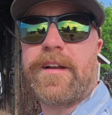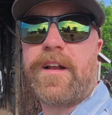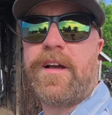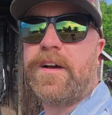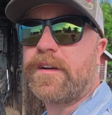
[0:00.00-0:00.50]
a
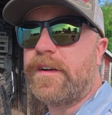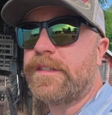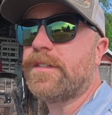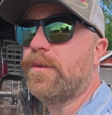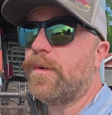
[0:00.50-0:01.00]
little hungry,
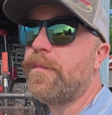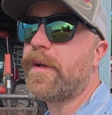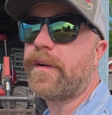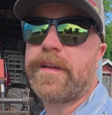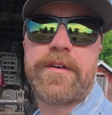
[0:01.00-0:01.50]
so we
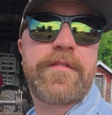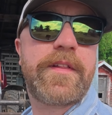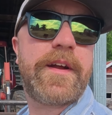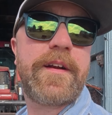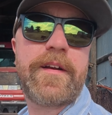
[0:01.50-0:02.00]
better get over
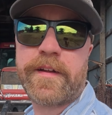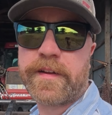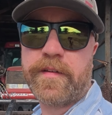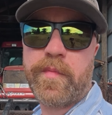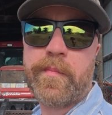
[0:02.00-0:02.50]
there and
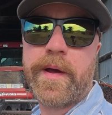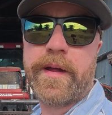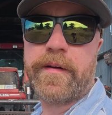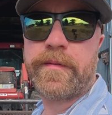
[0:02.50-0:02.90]
give them a bale.